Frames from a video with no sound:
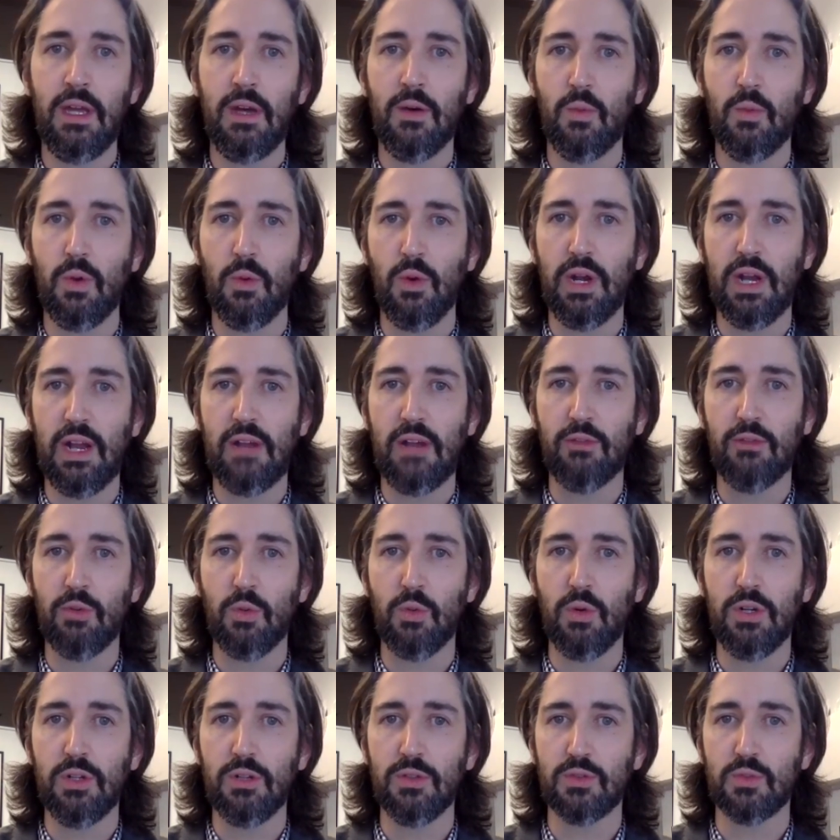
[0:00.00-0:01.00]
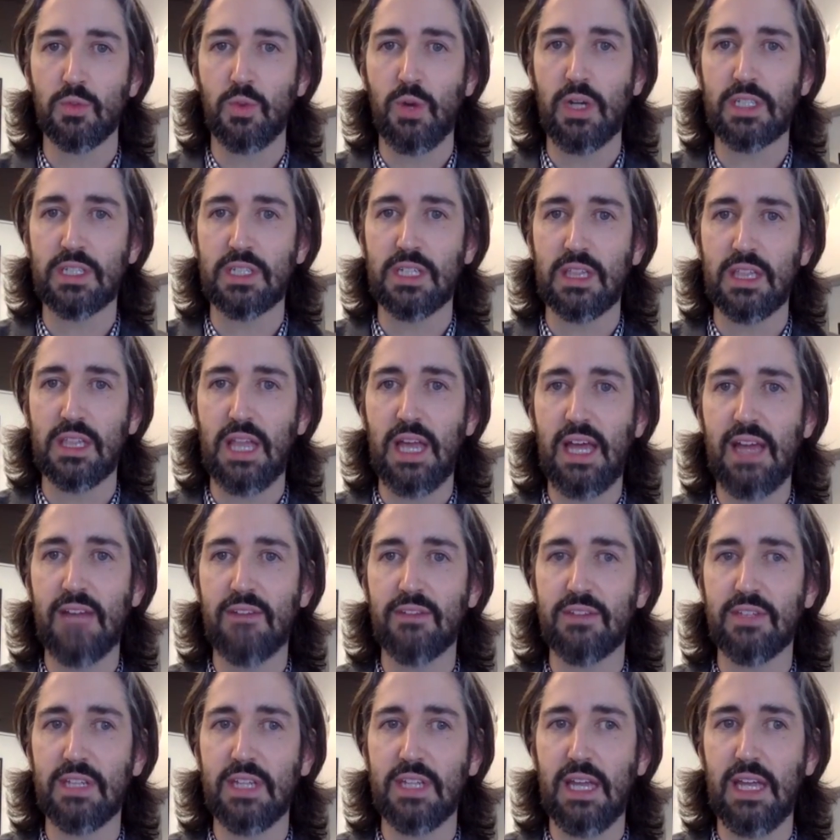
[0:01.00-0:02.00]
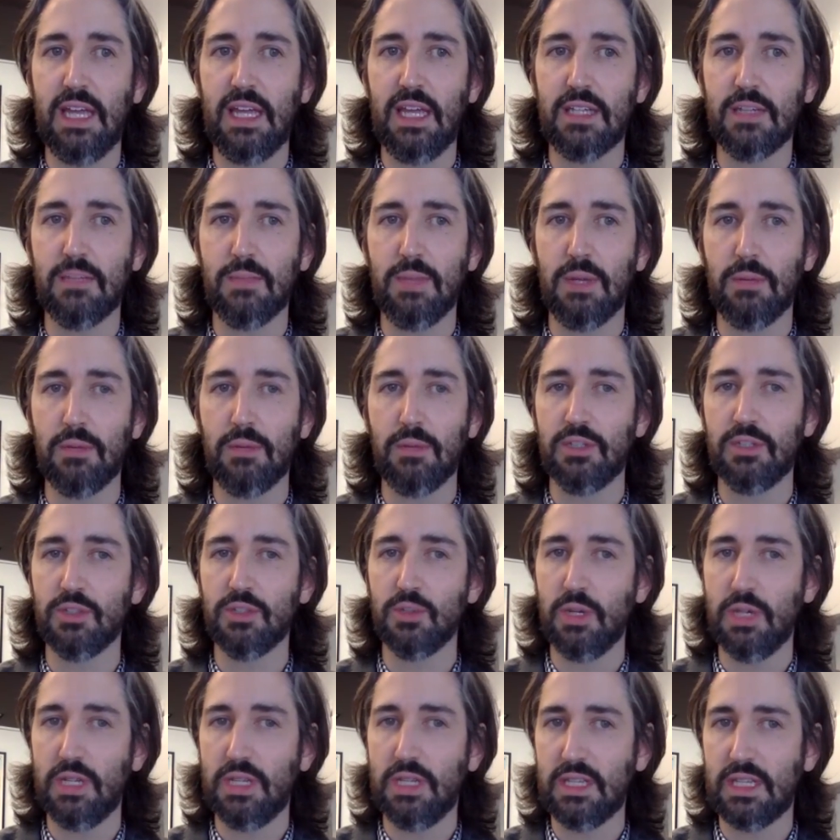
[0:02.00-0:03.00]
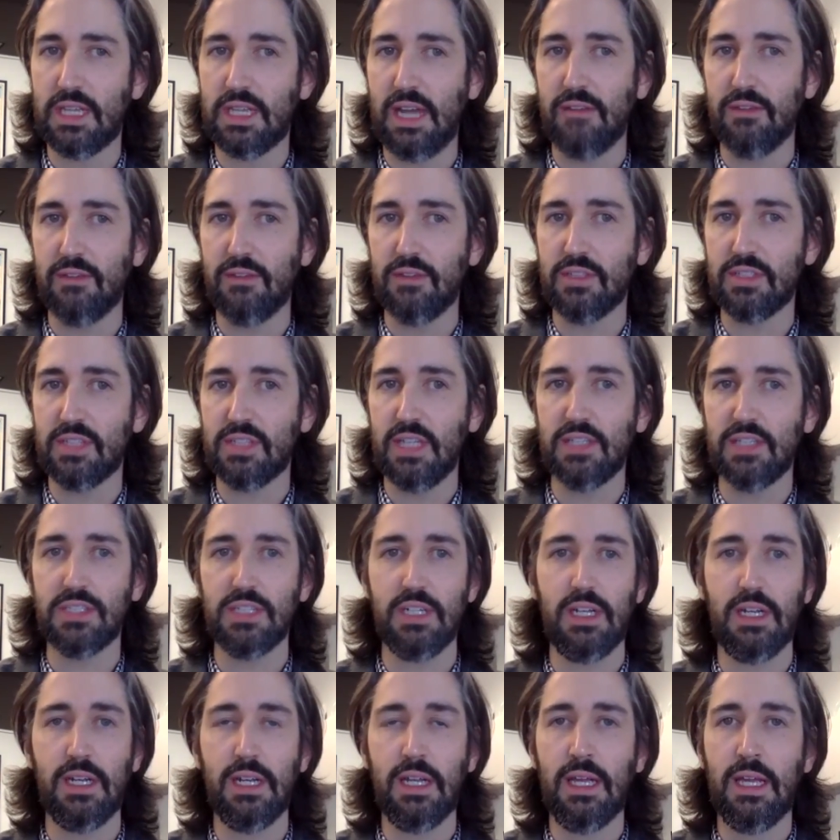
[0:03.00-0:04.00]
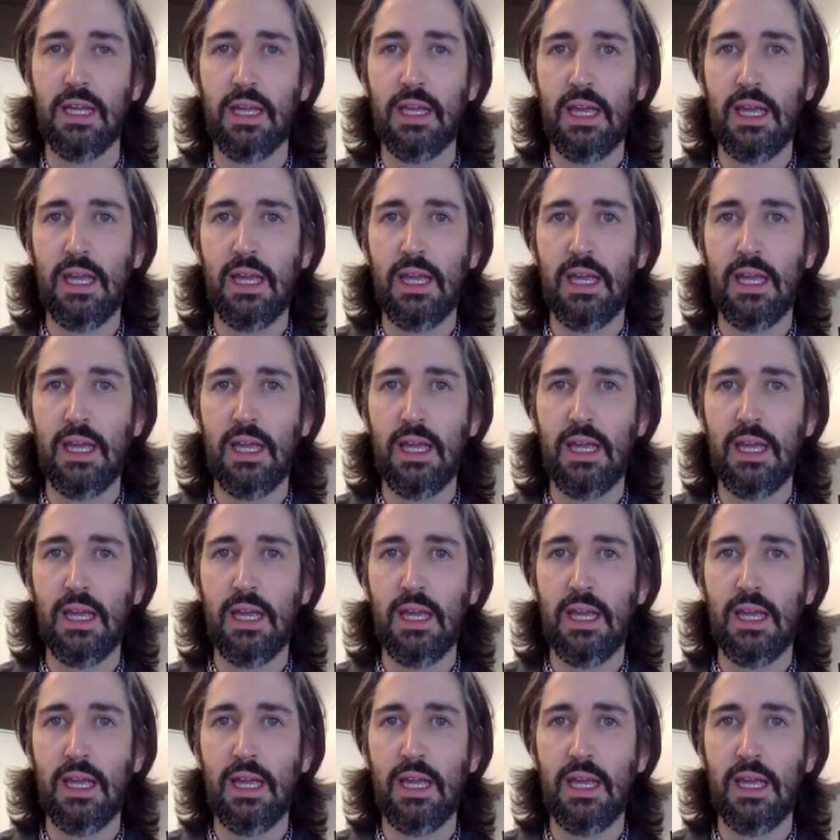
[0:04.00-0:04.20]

We want everyone who's watching live today to be able to join in the conversation.